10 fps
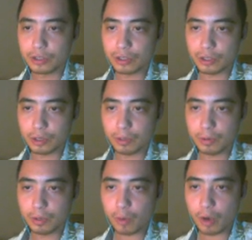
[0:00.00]
2,
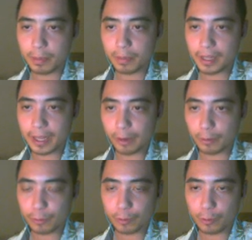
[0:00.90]
you want to be like
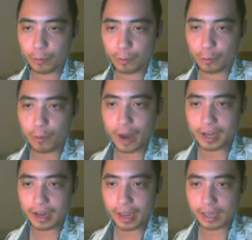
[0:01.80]

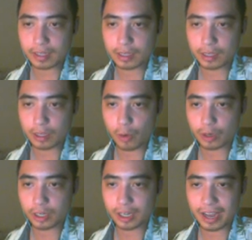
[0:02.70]
right next to the
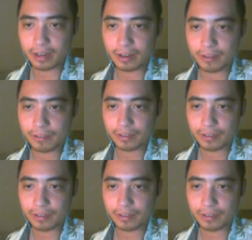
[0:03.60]
corner, kind of.